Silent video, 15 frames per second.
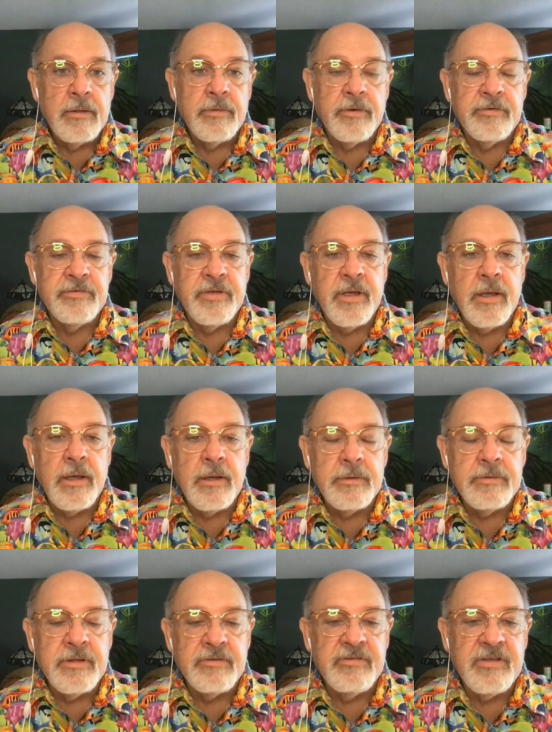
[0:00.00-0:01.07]
There's
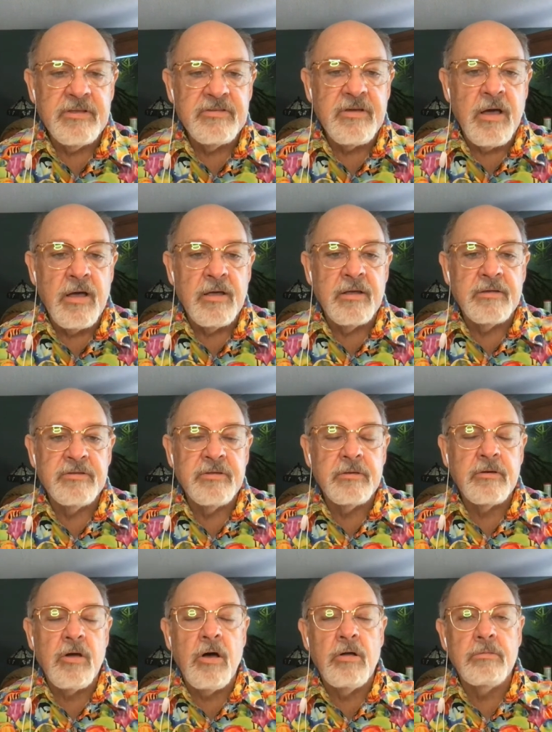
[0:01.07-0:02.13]
a disease called
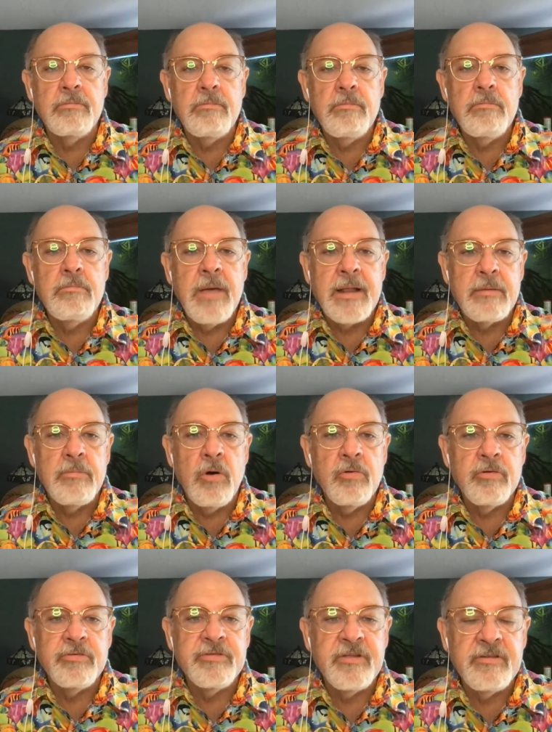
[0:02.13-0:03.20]

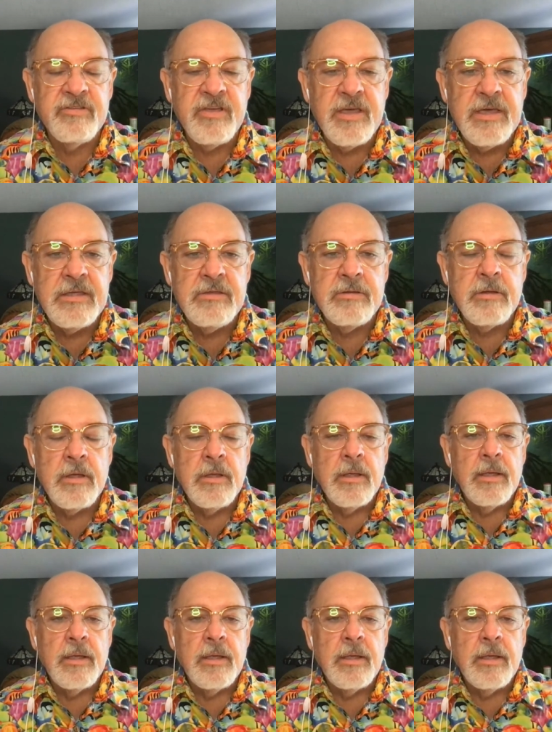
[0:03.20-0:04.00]
Matsumoto's disease,